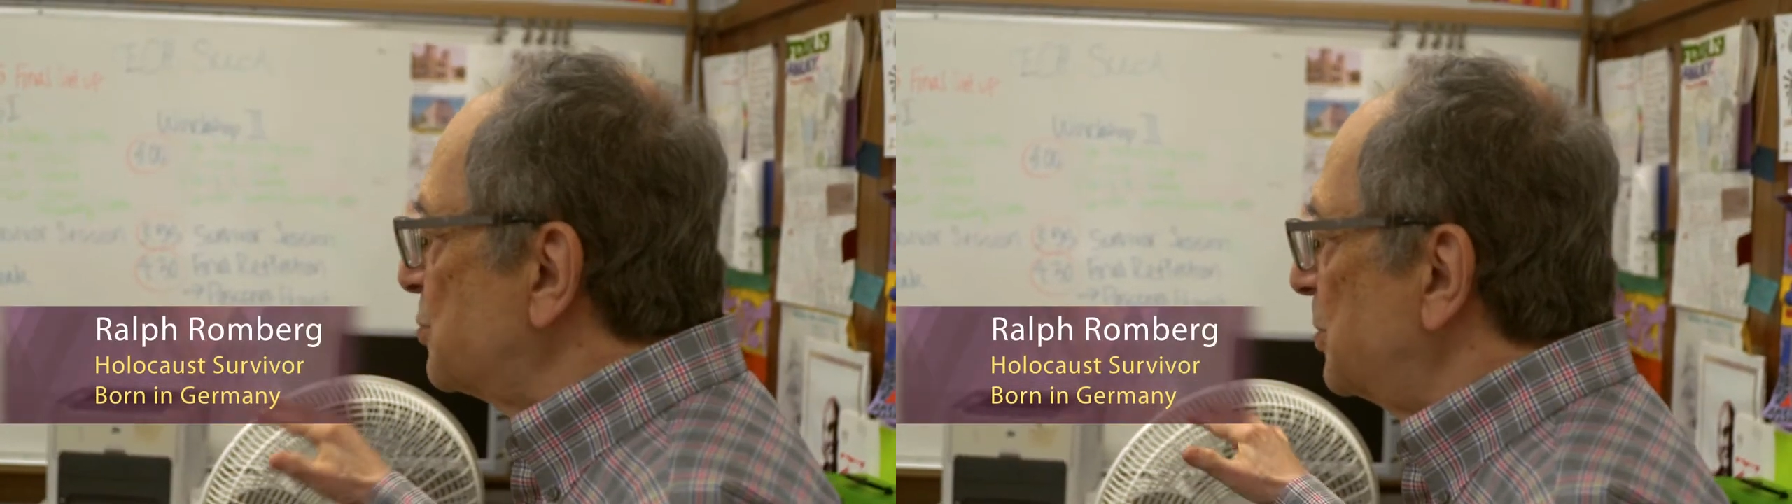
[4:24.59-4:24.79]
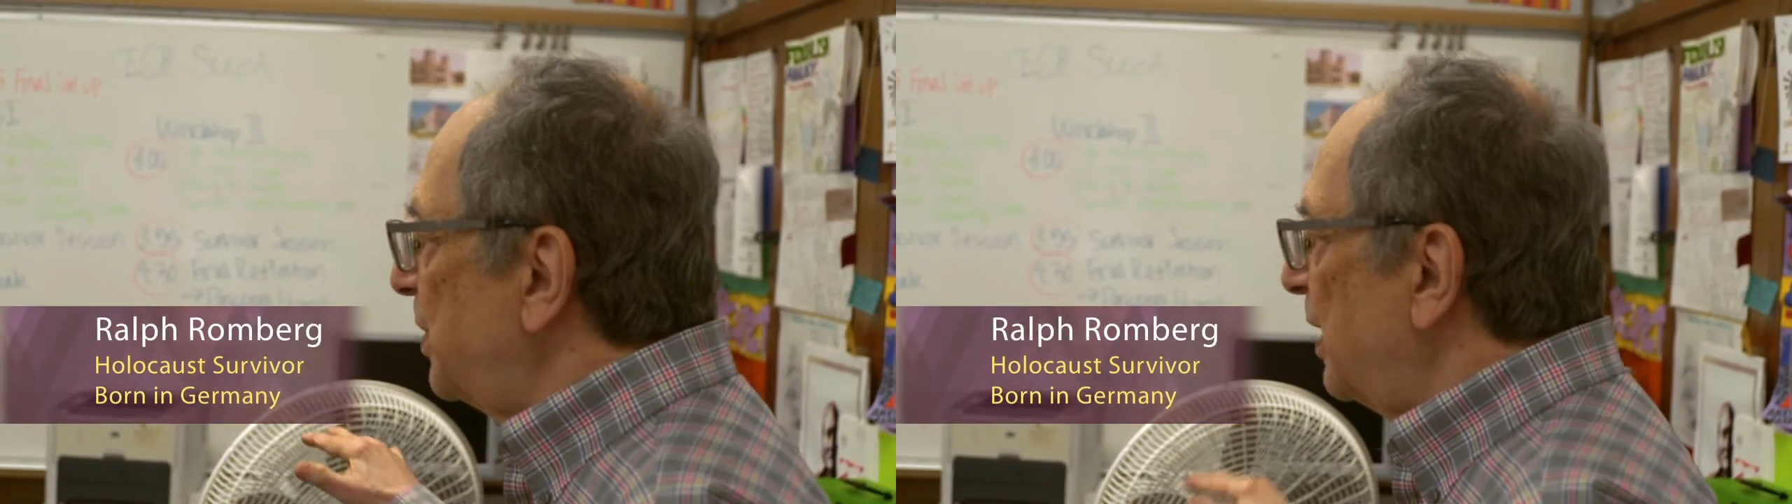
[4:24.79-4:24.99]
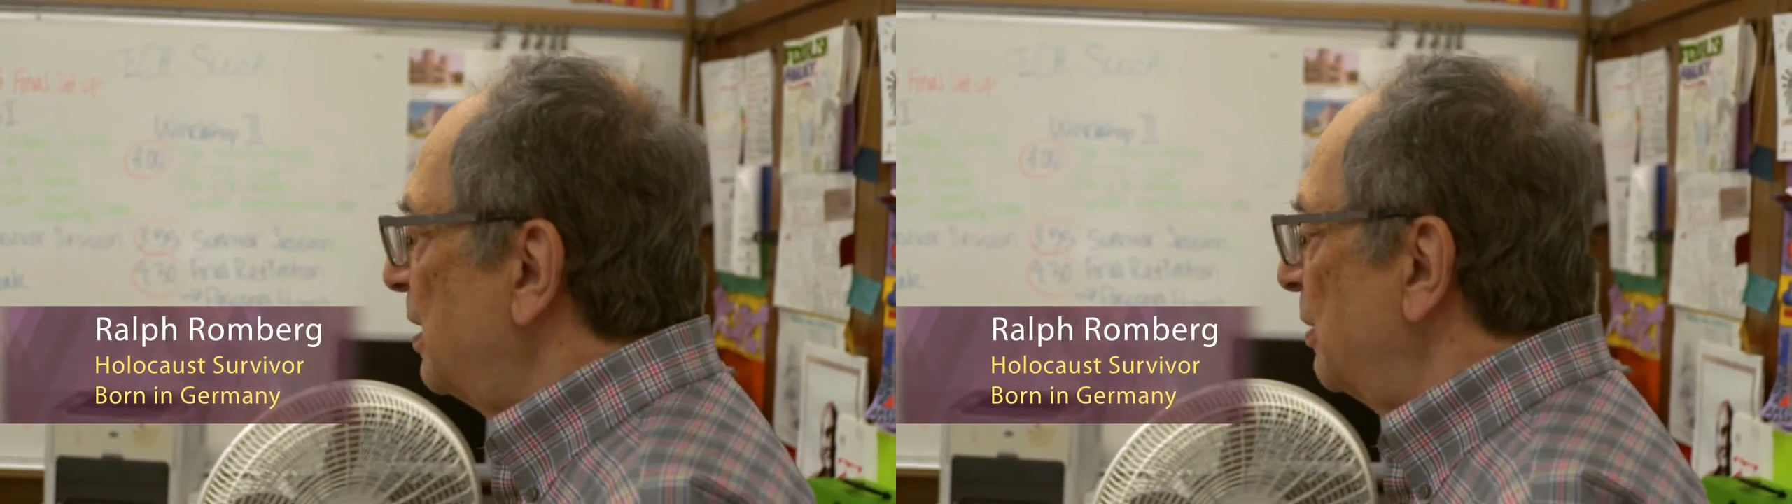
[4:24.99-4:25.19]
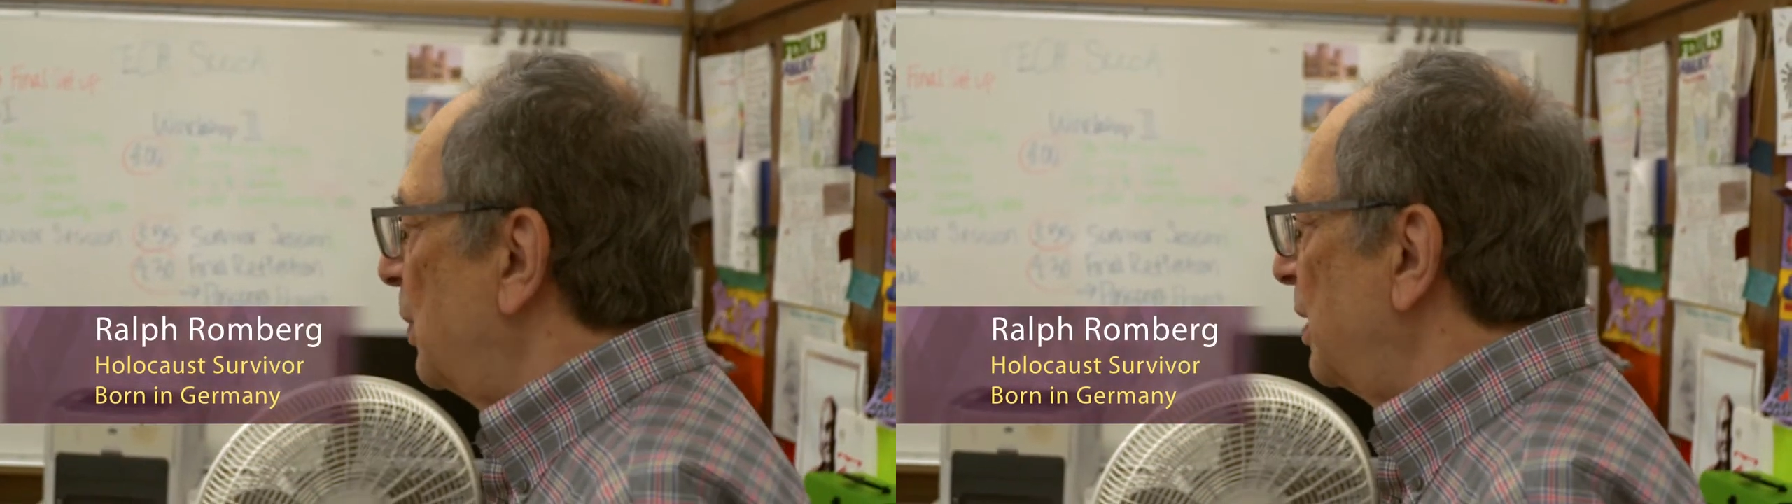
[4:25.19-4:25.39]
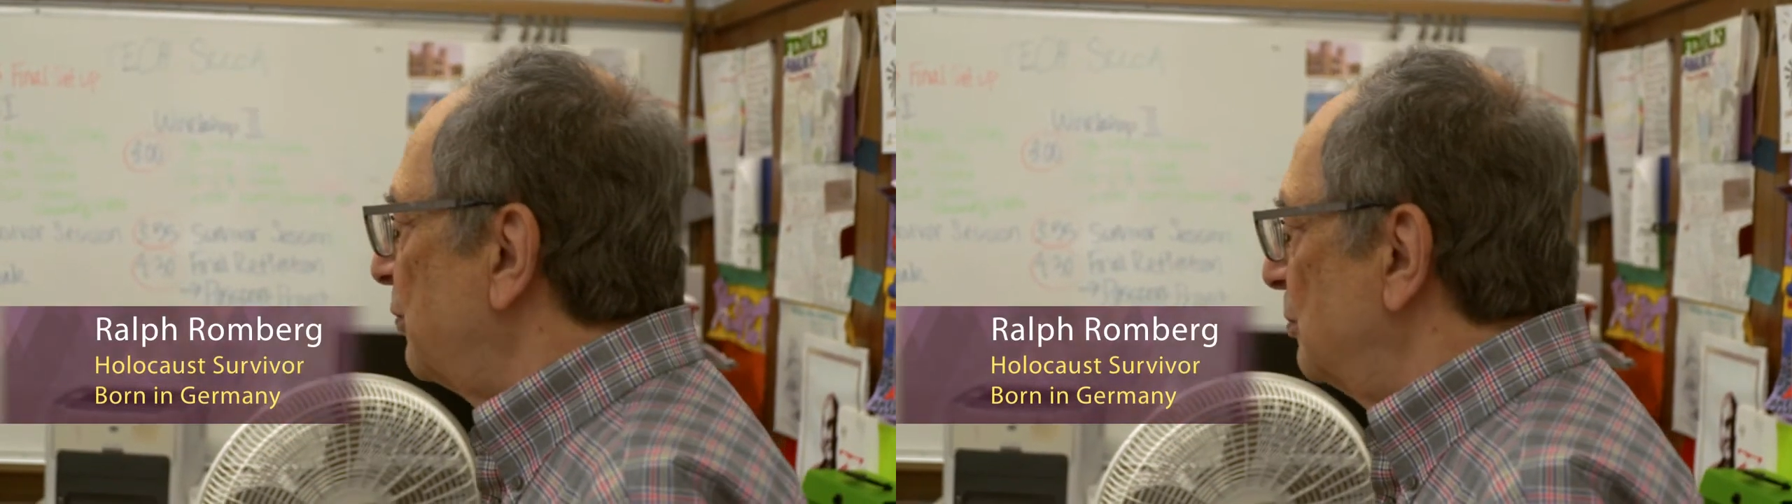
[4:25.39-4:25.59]
were taken
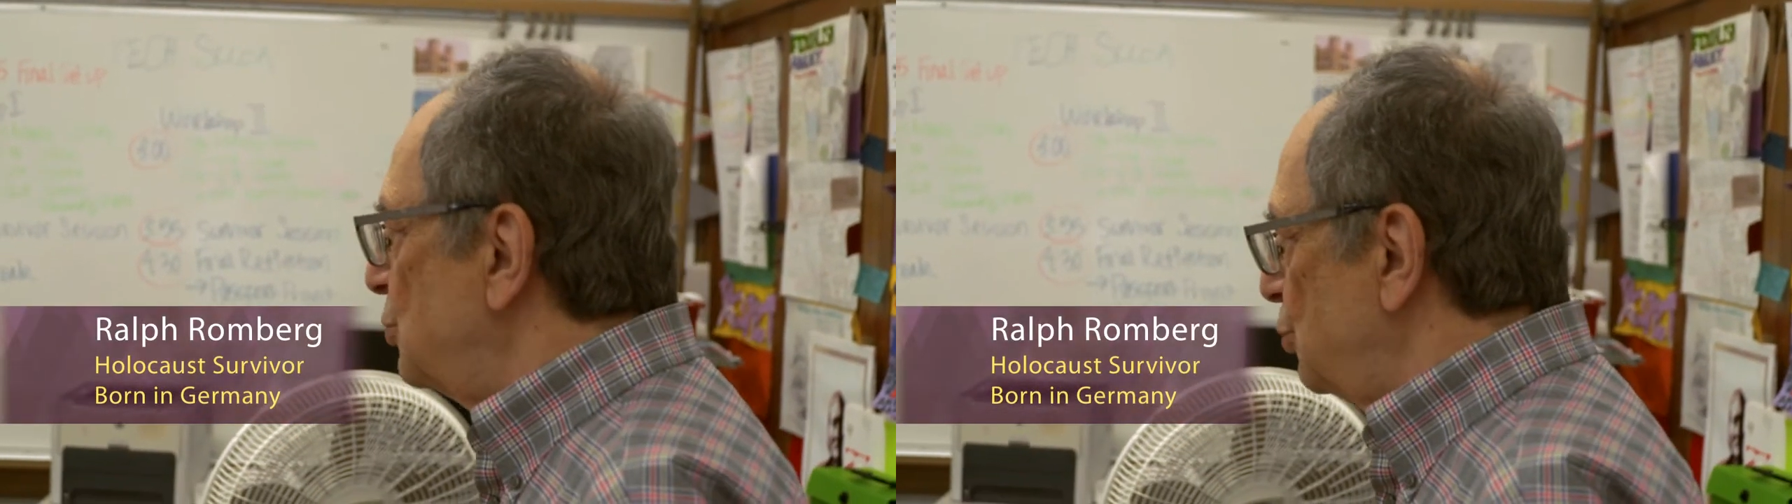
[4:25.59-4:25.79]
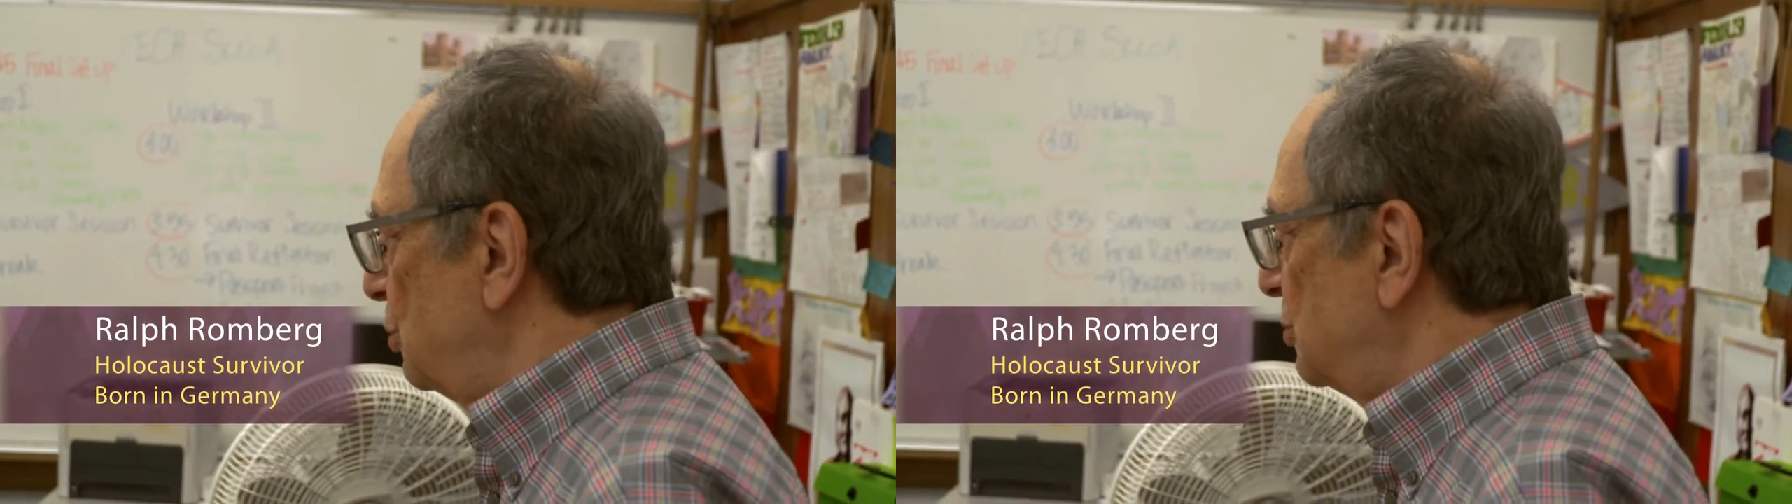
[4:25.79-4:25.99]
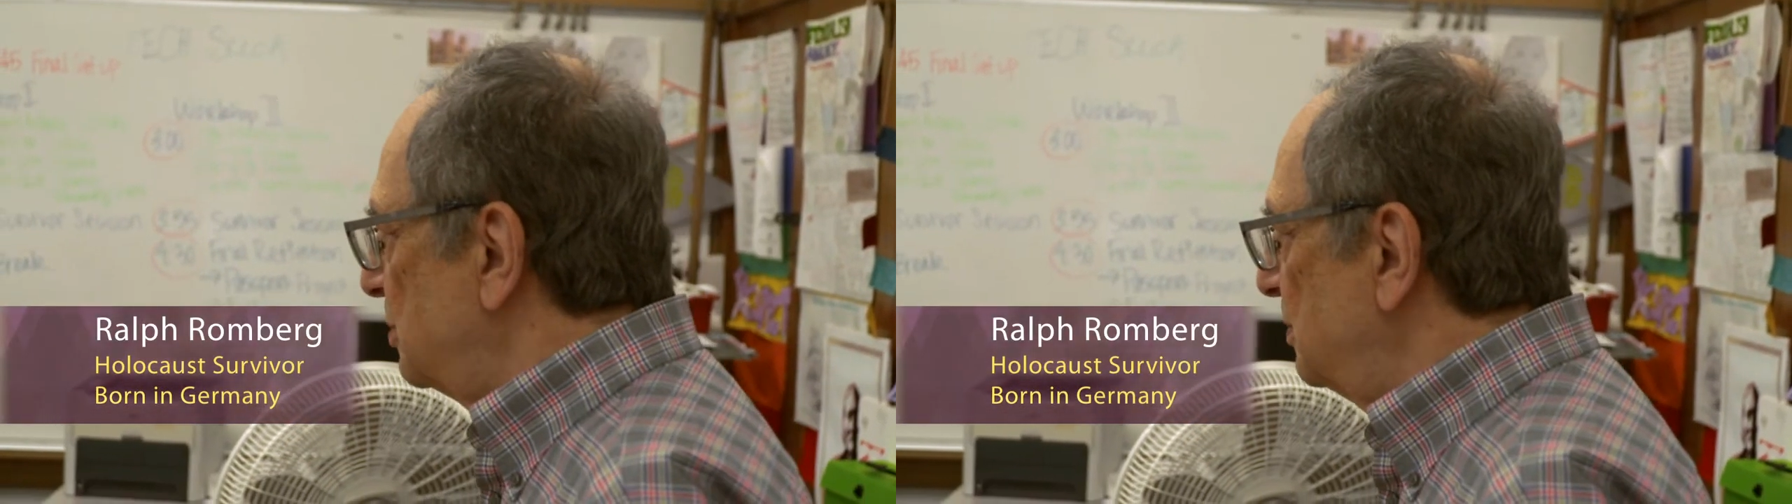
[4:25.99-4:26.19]
away from Jews.